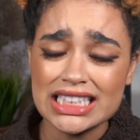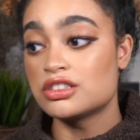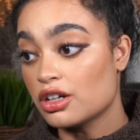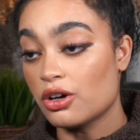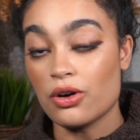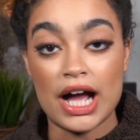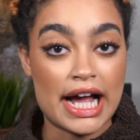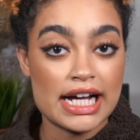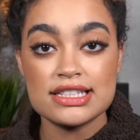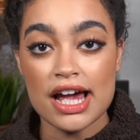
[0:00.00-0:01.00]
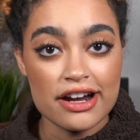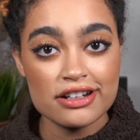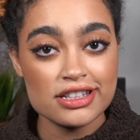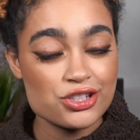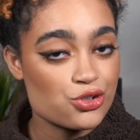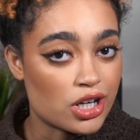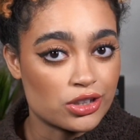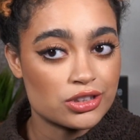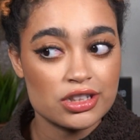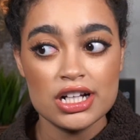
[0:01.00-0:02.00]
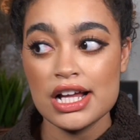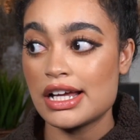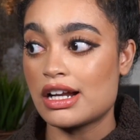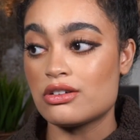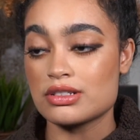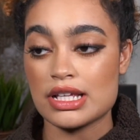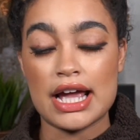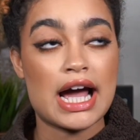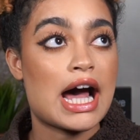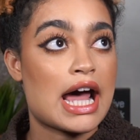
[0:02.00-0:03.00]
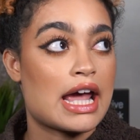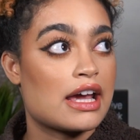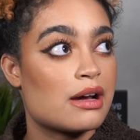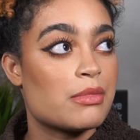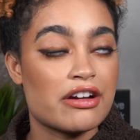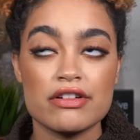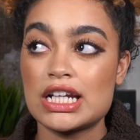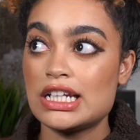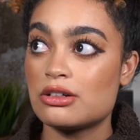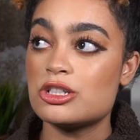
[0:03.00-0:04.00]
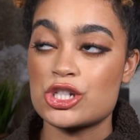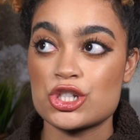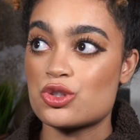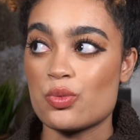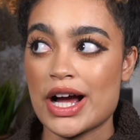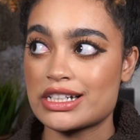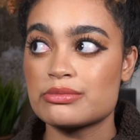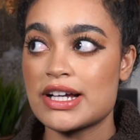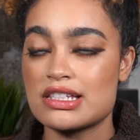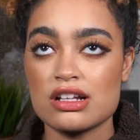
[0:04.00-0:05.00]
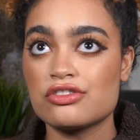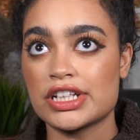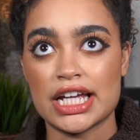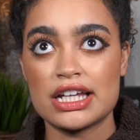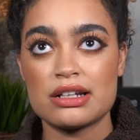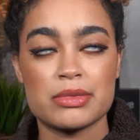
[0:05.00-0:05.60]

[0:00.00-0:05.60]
So I got tired of the struggle, and I was like, am I ready to just wax myself again?